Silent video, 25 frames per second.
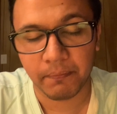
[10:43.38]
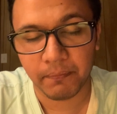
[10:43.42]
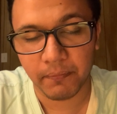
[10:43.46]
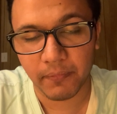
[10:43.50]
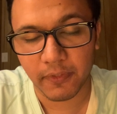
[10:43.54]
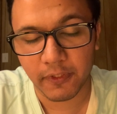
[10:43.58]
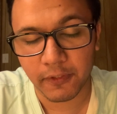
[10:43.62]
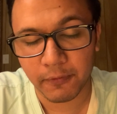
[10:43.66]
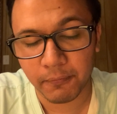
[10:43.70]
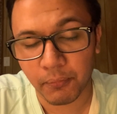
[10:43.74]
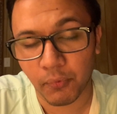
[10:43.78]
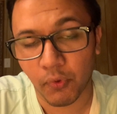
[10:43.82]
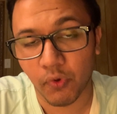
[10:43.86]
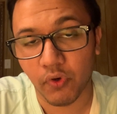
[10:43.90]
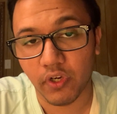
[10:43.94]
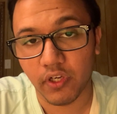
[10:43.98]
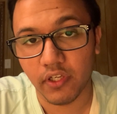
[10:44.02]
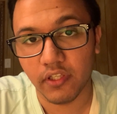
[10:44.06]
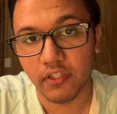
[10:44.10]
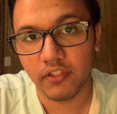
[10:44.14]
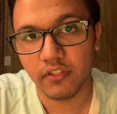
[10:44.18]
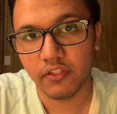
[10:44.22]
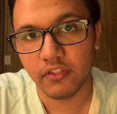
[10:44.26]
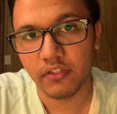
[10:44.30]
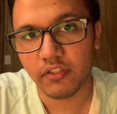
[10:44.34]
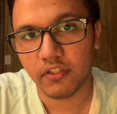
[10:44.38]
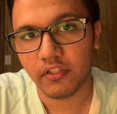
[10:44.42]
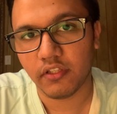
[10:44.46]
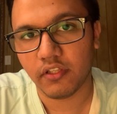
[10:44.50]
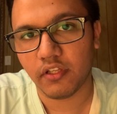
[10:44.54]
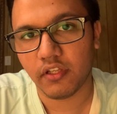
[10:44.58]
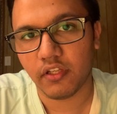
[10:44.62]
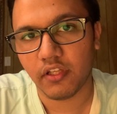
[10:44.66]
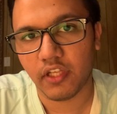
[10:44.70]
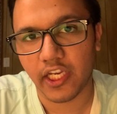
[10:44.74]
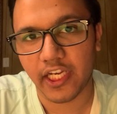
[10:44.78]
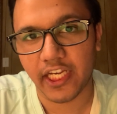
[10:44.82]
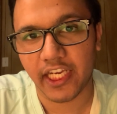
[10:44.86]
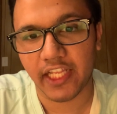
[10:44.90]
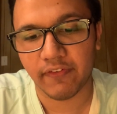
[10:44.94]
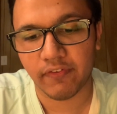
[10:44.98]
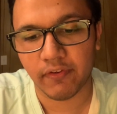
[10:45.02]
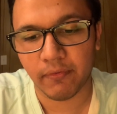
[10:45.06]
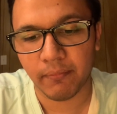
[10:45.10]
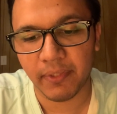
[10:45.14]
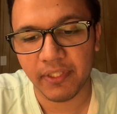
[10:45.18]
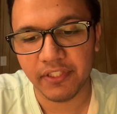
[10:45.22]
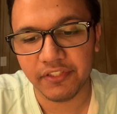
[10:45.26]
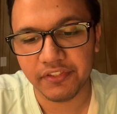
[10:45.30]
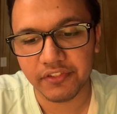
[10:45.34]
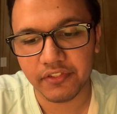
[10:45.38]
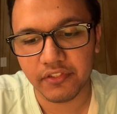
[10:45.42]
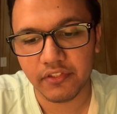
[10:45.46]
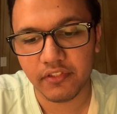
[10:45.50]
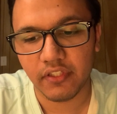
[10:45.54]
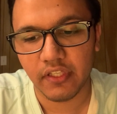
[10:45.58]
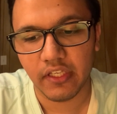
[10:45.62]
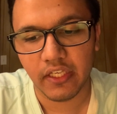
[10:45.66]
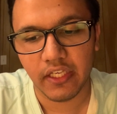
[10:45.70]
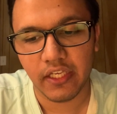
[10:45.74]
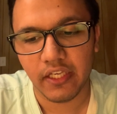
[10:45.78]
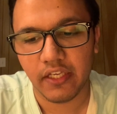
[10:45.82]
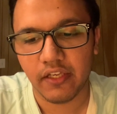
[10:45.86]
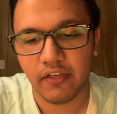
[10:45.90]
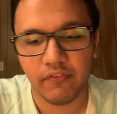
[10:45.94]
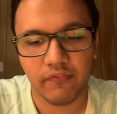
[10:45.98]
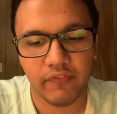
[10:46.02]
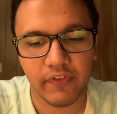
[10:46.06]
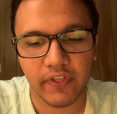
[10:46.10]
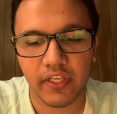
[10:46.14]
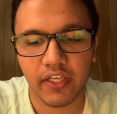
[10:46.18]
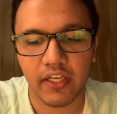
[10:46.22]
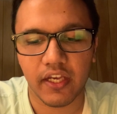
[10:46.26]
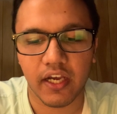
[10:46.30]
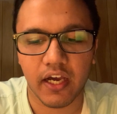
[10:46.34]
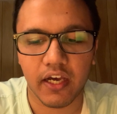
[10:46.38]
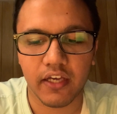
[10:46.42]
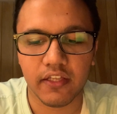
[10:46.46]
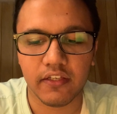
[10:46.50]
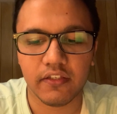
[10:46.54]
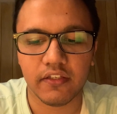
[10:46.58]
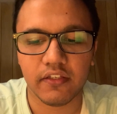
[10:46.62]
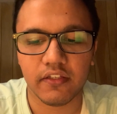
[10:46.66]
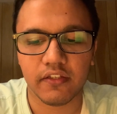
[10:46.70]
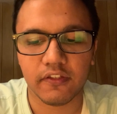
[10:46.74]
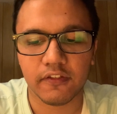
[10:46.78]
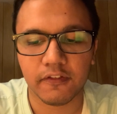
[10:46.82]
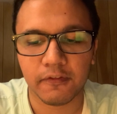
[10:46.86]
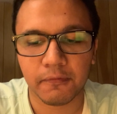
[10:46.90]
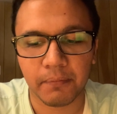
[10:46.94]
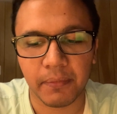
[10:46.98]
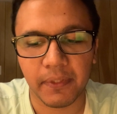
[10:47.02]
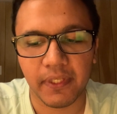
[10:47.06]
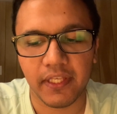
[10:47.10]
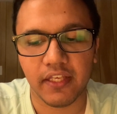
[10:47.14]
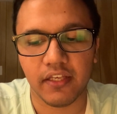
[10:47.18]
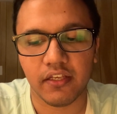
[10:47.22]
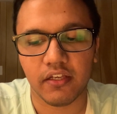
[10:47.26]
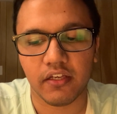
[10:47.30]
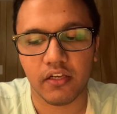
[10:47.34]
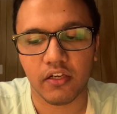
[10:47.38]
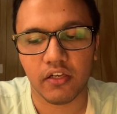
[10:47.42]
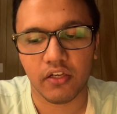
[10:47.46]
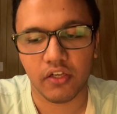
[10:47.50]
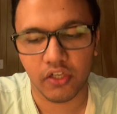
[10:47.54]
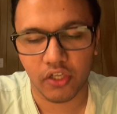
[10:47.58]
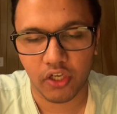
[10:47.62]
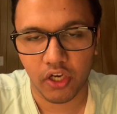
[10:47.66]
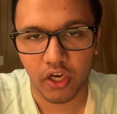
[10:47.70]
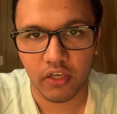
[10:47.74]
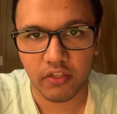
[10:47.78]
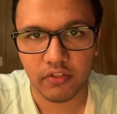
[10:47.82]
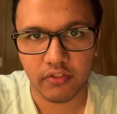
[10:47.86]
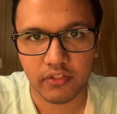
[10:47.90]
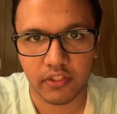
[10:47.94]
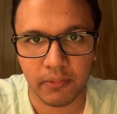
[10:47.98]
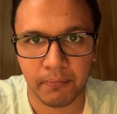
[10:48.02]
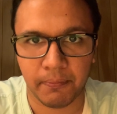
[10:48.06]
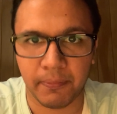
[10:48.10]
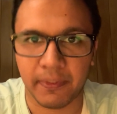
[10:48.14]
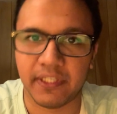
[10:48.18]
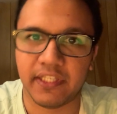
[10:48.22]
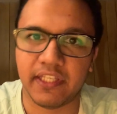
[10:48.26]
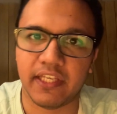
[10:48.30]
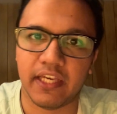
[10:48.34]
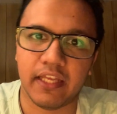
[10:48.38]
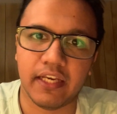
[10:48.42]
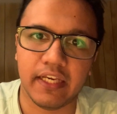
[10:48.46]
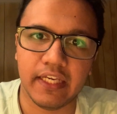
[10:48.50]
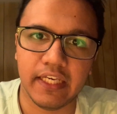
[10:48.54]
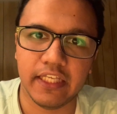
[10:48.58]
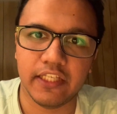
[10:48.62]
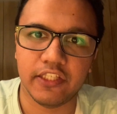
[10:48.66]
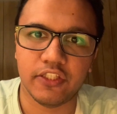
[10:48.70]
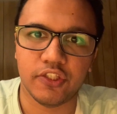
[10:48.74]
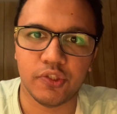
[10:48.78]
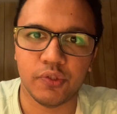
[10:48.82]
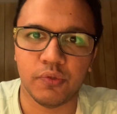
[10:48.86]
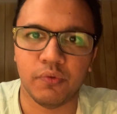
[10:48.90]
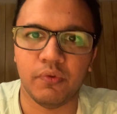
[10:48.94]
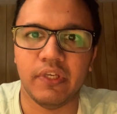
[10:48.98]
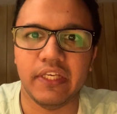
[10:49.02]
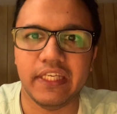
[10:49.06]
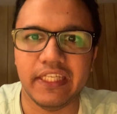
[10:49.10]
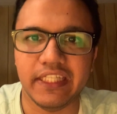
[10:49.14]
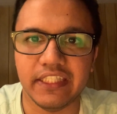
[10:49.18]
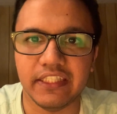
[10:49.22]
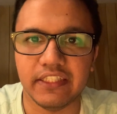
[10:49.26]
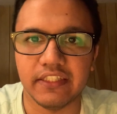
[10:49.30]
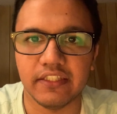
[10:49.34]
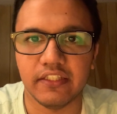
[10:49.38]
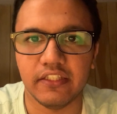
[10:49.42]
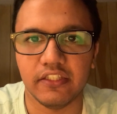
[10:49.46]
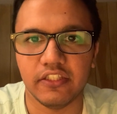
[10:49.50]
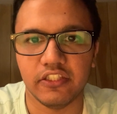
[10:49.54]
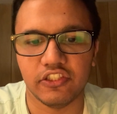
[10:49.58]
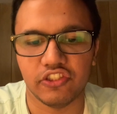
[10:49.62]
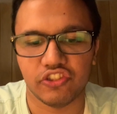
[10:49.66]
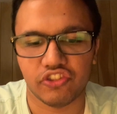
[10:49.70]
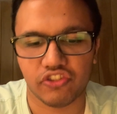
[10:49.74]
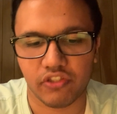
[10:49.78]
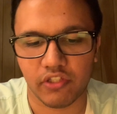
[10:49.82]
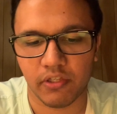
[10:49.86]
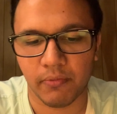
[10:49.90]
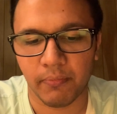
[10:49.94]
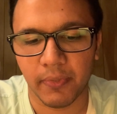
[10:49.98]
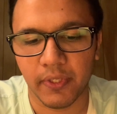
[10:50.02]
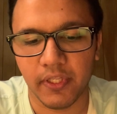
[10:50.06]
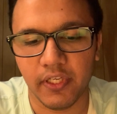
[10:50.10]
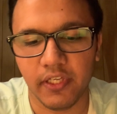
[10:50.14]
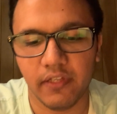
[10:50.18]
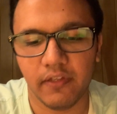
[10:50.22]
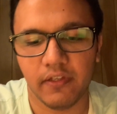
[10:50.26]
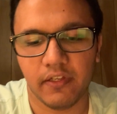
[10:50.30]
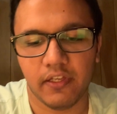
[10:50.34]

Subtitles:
spoken defamation. We can't speak gossip, it can lead to legal trouble.